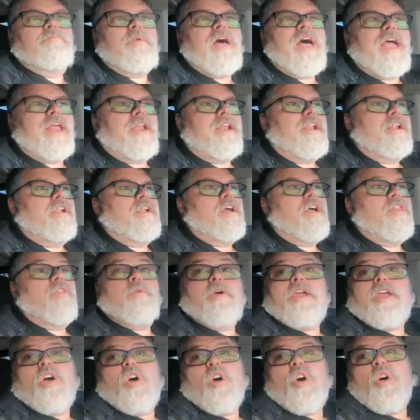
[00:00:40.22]
But on
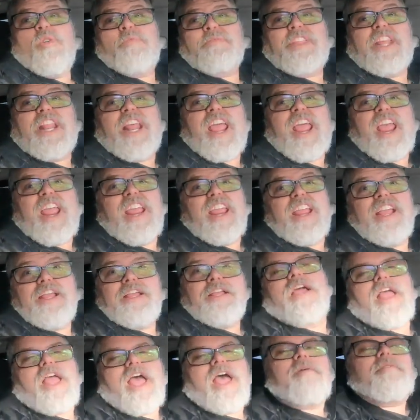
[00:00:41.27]
the way home today,
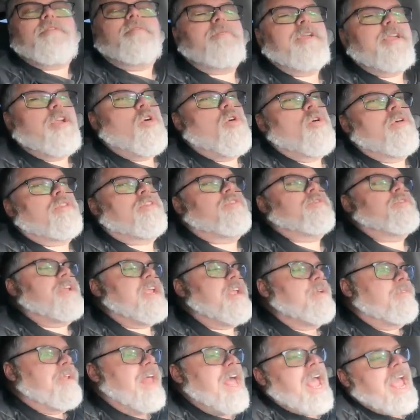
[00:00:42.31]
I happened to be going through
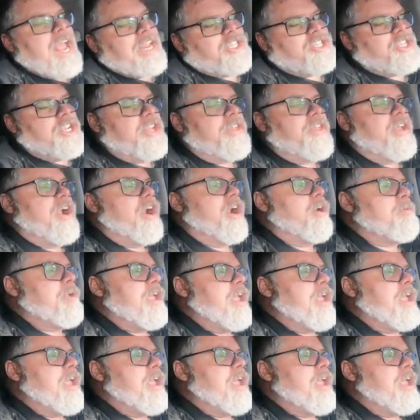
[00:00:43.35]
Kimlachi there,